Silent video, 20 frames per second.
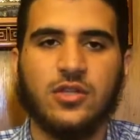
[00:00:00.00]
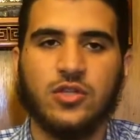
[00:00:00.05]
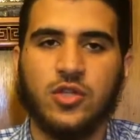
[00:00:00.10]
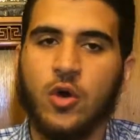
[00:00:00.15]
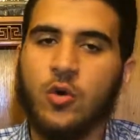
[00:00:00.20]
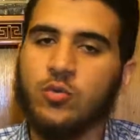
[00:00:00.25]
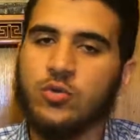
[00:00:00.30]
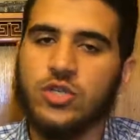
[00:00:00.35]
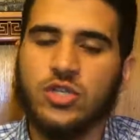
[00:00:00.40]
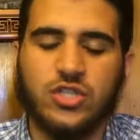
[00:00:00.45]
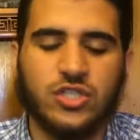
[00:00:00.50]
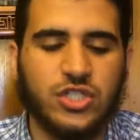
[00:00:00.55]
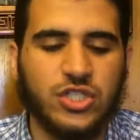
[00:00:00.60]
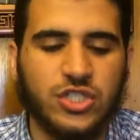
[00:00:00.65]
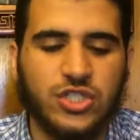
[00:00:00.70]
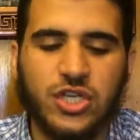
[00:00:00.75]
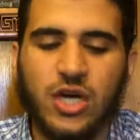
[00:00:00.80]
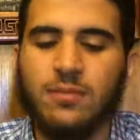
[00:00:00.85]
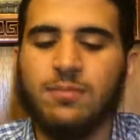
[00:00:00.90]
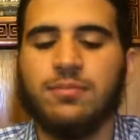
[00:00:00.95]
Don't just
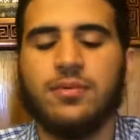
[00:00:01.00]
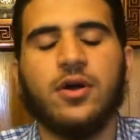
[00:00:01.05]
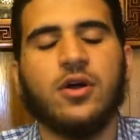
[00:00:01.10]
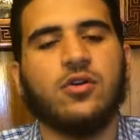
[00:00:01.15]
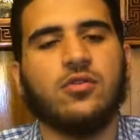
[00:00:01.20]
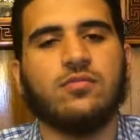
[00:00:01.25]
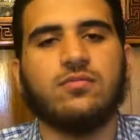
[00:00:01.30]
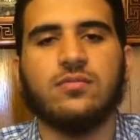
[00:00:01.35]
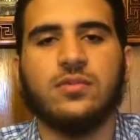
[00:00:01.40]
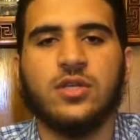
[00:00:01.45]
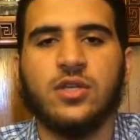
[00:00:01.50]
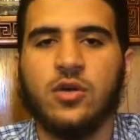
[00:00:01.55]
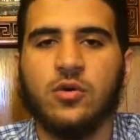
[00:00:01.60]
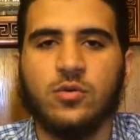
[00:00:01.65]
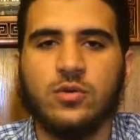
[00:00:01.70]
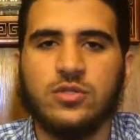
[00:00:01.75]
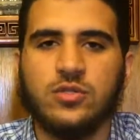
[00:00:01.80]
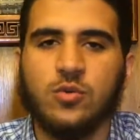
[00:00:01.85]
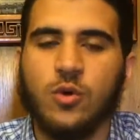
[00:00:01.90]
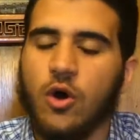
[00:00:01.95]
jump, you
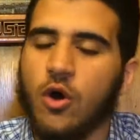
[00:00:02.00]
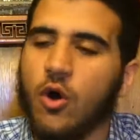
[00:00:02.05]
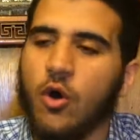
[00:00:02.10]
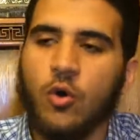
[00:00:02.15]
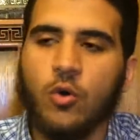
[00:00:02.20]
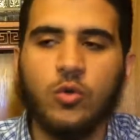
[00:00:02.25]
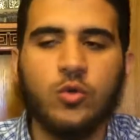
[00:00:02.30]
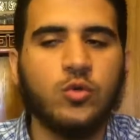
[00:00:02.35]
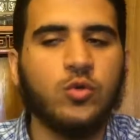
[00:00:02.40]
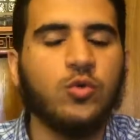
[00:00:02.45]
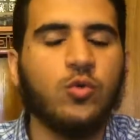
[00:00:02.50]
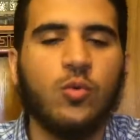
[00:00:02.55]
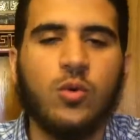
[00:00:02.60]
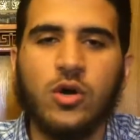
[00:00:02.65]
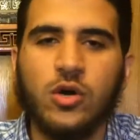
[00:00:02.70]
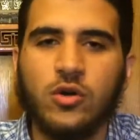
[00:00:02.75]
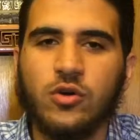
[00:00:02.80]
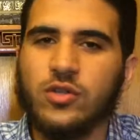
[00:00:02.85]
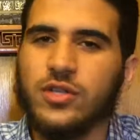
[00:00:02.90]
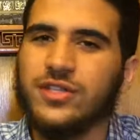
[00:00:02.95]
know, to a whole new
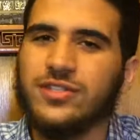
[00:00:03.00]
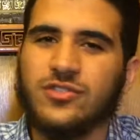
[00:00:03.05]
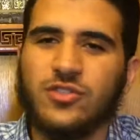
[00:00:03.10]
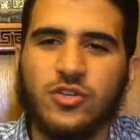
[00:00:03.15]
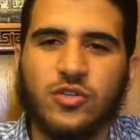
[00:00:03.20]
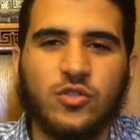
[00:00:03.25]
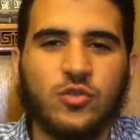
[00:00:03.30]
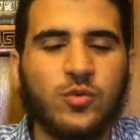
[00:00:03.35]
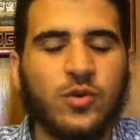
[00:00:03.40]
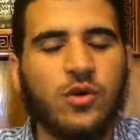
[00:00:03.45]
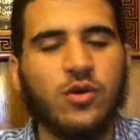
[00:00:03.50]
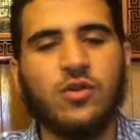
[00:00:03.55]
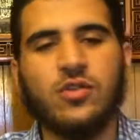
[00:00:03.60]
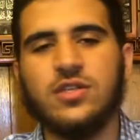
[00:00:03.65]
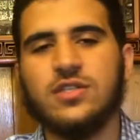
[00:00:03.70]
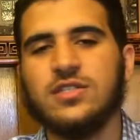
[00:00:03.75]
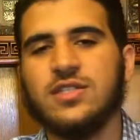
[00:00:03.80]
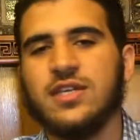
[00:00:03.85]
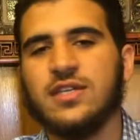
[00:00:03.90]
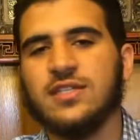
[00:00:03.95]
world and start doing all
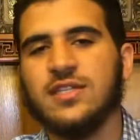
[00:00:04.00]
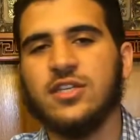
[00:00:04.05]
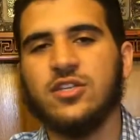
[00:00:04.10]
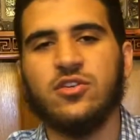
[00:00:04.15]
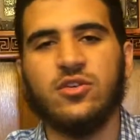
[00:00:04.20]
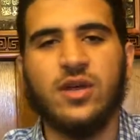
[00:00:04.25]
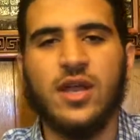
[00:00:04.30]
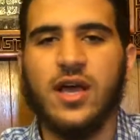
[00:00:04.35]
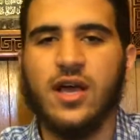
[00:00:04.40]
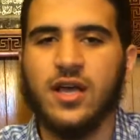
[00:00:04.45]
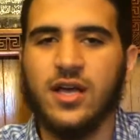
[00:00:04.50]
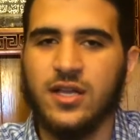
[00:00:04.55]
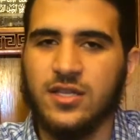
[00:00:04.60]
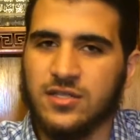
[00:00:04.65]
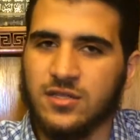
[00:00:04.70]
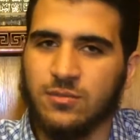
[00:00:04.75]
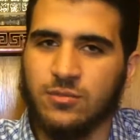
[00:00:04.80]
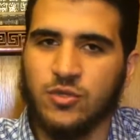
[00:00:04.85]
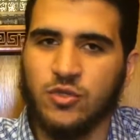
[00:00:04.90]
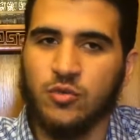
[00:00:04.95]
these things that you're not
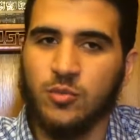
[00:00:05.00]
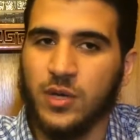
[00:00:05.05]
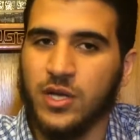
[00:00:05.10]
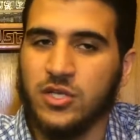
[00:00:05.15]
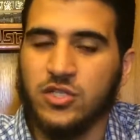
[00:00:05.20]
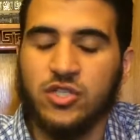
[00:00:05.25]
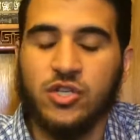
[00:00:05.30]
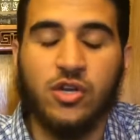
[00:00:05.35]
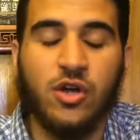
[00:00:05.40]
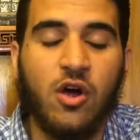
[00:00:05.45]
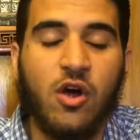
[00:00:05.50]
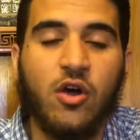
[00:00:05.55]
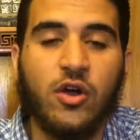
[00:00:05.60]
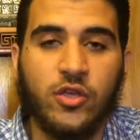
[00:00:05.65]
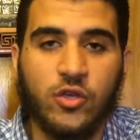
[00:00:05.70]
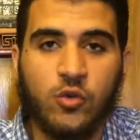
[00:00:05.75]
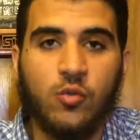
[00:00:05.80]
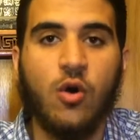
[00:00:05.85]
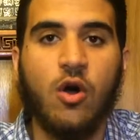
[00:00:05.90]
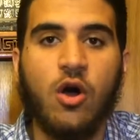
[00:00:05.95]
accustomed to. Because
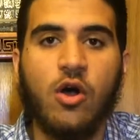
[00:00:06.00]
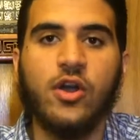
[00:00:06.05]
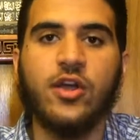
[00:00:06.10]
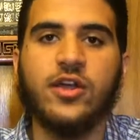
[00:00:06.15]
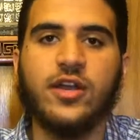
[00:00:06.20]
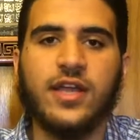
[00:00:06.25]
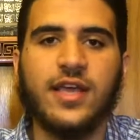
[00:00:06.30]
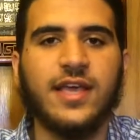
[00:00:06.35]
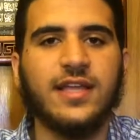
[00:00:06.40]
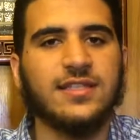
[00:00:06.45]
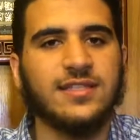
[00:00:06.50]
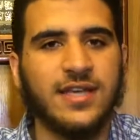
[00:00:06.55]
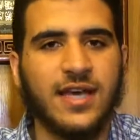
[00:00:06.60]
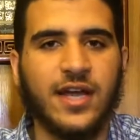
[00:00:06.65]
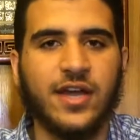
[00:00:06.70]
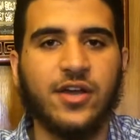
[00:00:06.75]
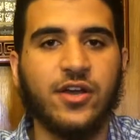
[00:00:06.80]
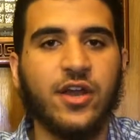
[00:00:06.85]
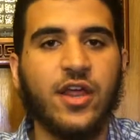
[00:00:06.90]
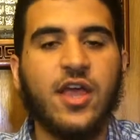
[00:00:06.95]
you are going to get
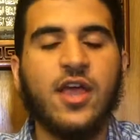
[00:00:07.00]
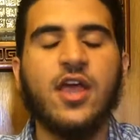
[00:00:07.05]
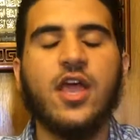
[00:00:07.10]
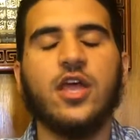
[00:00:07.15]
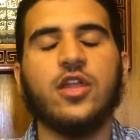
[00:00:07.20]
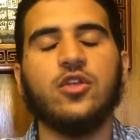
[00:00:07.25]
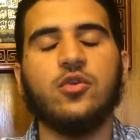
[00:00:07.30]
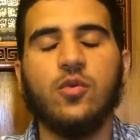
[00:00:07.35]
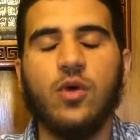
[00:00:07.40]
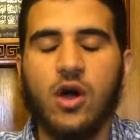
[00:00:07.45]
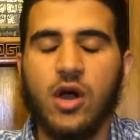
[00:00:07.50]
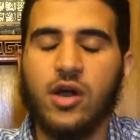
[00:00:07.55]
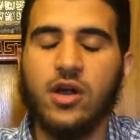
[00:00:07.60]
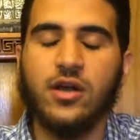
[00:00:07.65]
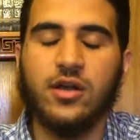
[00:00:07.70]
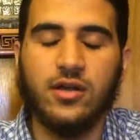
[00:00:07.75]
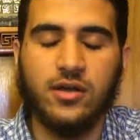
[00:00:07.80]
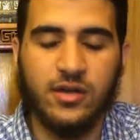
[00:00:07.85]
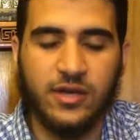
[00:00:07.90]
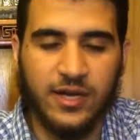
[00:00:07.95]
tired and you
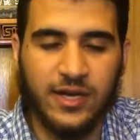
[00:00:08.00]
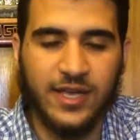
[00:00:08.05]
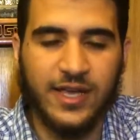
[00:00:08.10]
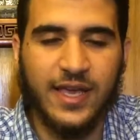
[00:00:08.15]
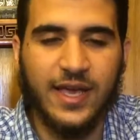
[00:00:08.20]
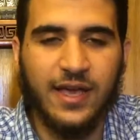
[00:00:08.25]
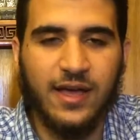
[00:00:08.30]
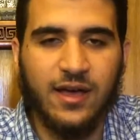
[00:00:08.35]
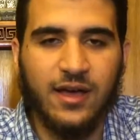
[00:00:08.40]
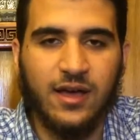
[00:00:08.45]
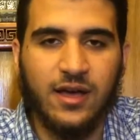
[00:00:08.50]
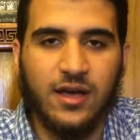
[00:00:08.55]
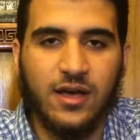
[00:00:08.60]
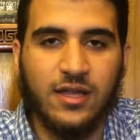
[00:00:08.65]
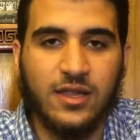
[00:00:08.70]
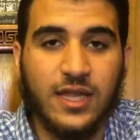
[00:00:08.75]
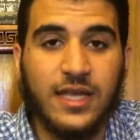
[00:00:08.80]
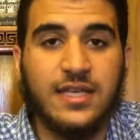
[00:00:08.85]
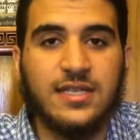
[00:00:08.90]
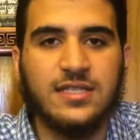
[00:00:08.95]
are going to get
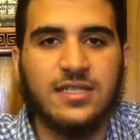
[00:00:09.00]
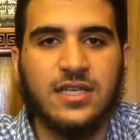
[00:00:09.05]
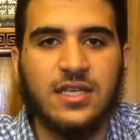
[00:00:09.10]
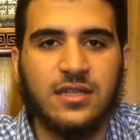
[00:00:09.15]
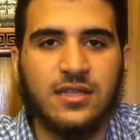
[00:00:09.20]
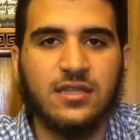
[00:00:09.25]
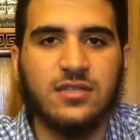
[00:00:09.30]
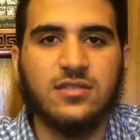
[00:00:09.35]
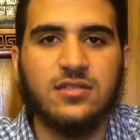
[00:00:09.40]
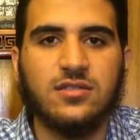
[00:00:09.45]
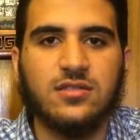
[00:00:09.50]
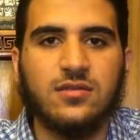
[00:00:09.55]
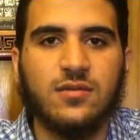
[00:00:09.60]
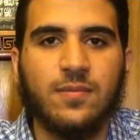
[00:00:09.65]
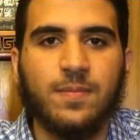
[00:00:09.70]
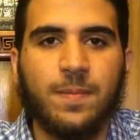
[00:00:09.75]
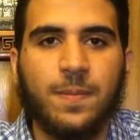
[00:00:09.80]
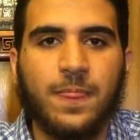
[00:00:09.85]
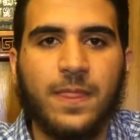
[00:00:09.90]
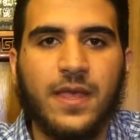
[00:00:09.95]
lazy in this.
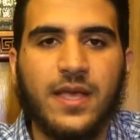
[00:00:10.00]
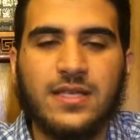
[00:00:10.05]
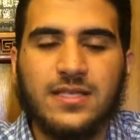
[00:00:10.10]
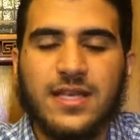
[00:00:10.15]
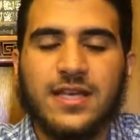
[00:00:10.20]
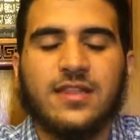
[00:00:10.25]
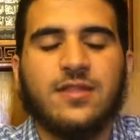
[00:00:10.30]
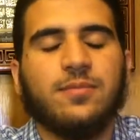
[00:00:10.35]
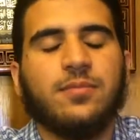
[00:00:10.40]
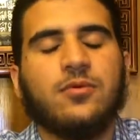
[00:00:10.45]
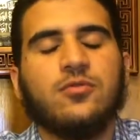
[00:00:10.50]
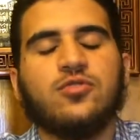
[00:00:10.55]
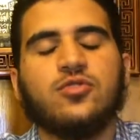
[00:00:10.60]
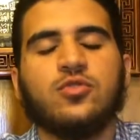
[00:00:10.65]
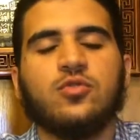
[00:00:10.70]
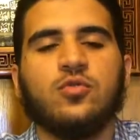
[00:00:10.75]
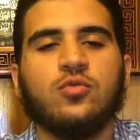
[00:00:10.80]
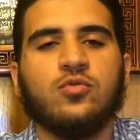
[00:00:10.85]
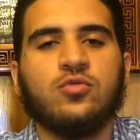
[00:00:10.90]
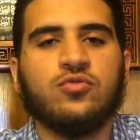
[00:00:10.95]
It's like the
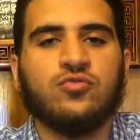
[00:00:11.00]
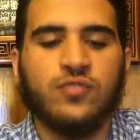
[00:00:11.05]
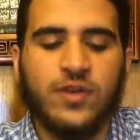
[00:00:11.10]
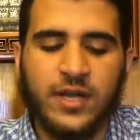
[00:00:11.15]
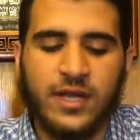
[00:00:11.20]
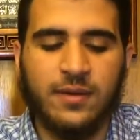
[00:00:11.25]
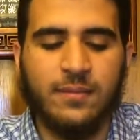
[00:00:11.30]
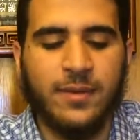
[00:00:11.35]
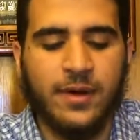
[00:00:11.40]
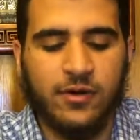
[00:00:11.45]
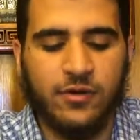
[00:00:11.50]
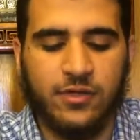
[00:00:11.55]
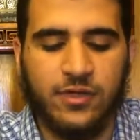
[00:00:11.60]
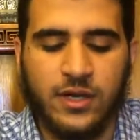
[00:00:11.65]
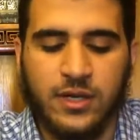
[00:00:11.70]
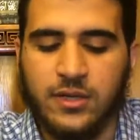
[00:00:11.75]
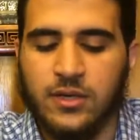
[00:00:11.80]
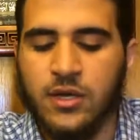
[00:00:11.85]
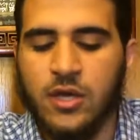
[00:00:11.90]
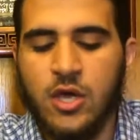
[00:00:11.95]
person who's running a
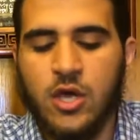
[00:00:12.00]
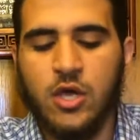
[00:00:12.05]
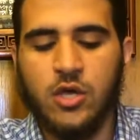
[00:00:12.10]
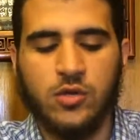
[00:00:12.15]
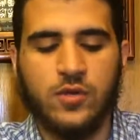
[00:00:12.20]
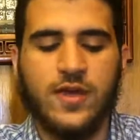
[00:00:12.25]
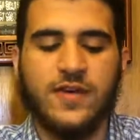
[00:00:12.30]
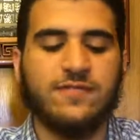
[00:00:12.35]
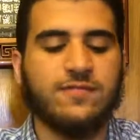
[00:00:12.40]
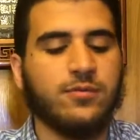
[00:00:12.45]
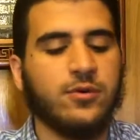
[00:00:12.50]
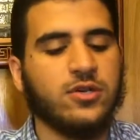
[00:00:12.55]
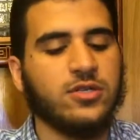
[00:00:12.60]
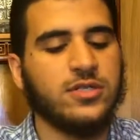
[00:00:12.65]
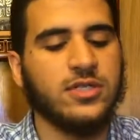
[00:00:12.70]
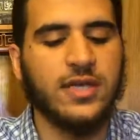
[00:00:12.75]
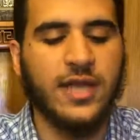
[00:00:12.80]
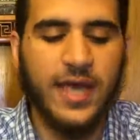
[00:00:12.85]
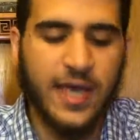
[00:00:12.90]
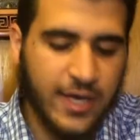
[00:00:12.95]
marathon. You have
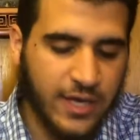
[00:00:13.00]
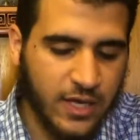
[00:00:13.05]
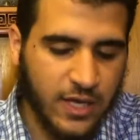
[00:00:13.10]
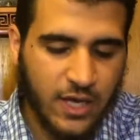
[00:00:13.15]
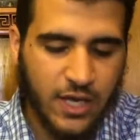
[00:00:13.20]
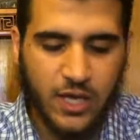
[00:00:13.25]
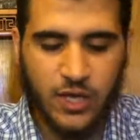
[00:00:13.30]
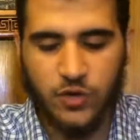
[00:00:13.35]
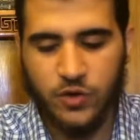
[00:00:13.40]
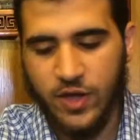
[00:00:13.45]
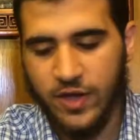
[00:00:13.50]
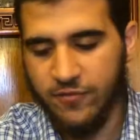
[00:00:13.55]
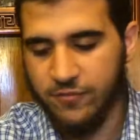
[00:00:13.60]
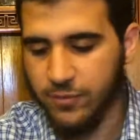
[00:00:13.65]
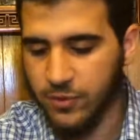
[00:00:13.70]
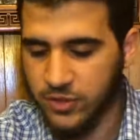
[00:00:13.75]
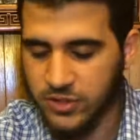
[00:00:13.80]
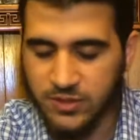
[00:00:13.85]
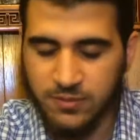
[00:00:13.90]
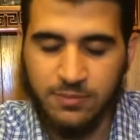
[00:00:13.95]
person A, you
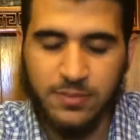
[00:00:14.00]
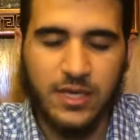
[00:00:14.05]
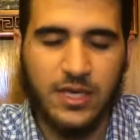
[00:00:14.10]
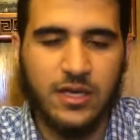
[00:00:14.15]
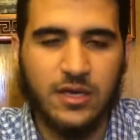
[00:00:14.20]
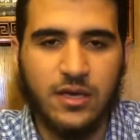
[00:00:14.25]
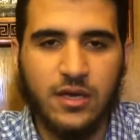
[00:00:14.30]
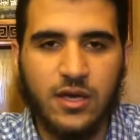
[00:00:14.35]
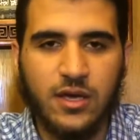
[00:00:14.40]
have person B.